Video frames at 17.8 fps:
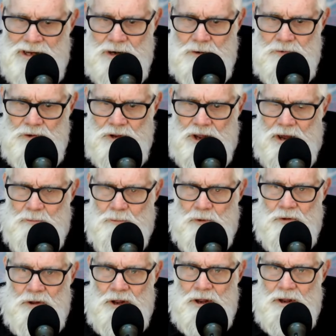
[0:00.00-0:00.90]
There was a
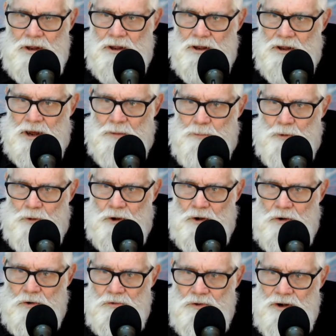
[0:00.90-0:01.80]
couple couple
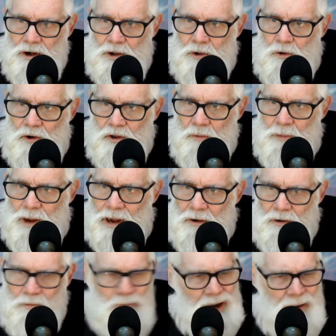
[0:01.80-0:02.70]
girls in there going to the bath,
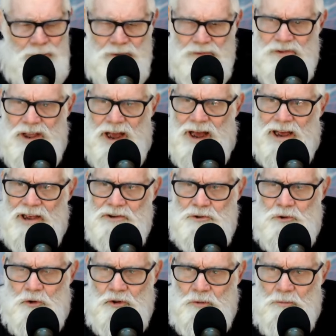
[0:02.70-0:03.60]
or maybe it's guys
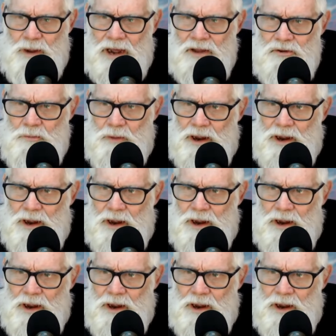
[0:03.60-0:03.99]
going to the bathroom.